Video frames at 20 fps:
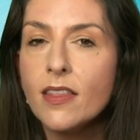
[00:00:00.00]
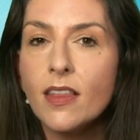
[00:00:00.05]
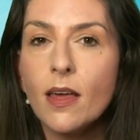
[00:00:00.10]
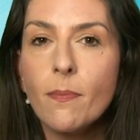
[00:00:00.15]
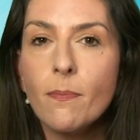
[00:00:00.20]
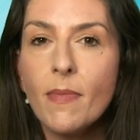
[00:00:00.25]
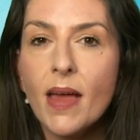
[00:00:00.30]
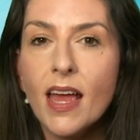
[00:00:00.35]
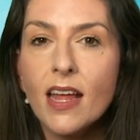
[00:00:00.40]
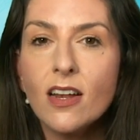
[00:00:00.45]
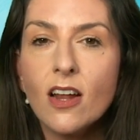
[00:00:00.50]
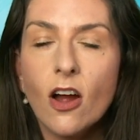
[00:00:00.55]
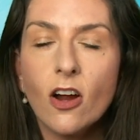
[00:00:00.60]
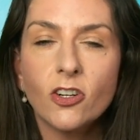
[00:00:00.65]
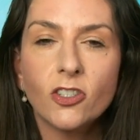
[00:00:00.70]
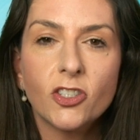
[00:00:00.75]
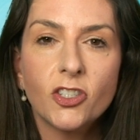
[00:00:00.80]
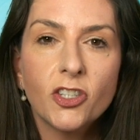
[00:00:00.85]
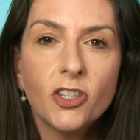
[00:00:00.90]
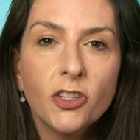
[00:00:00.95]
that men
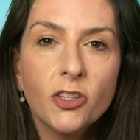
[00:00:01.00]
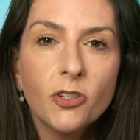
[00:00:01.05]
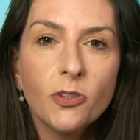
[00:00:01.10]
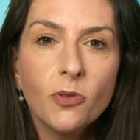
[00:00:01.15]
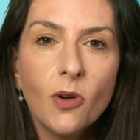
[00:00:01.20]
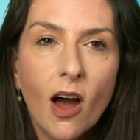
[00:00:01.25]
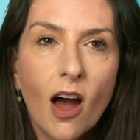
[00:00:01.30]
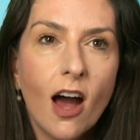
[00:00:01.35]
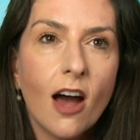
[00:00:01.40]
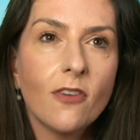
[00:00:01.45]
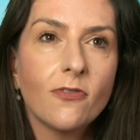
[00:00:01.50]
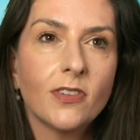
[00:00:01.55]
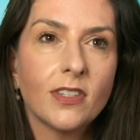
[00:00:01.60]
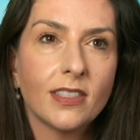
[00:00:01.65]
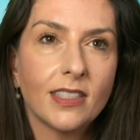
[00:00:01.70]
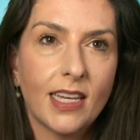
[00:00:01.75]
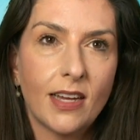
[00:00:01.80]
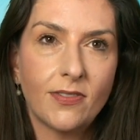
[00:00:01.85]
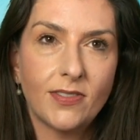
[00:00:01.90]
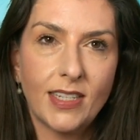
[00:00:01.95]
are too
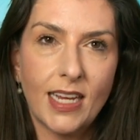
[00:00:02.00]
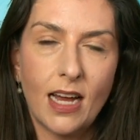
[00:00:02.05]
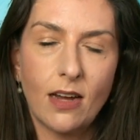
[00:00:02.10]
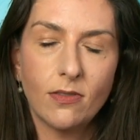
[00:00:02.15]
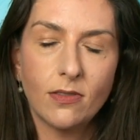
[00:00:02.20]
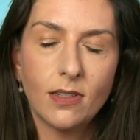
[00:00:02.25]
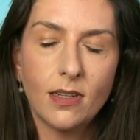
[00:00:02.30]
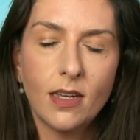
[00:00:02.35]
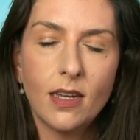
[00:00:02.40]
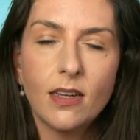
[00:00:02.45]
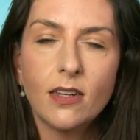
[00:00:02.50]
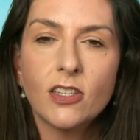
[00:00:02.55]
often left out.